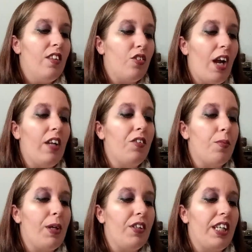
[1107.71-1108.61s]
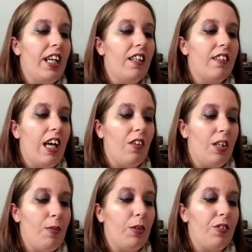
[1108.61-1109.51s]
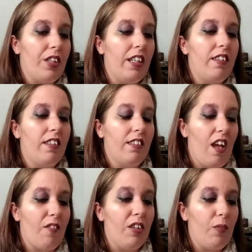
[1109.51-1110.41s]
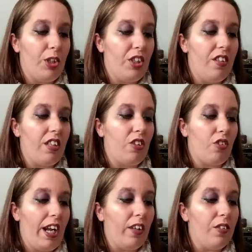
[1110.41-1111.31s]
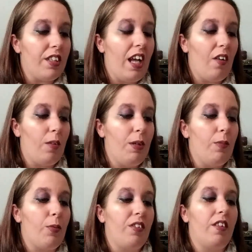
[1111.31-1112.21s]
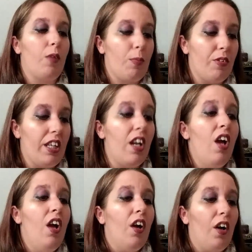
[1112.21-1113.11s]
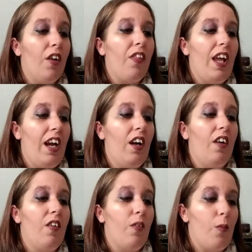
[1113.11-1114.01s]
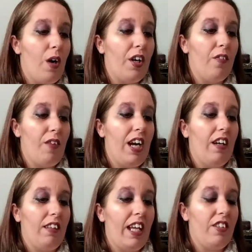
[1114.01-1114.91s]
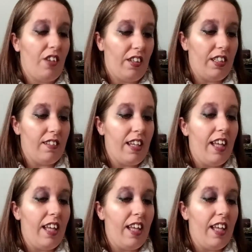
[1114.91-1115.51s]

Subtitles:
The triangles appear in Diana's alchemical studies and Discovery of Witches, as triangles in alchemy represent earth, air, water, fire, light, and darkness.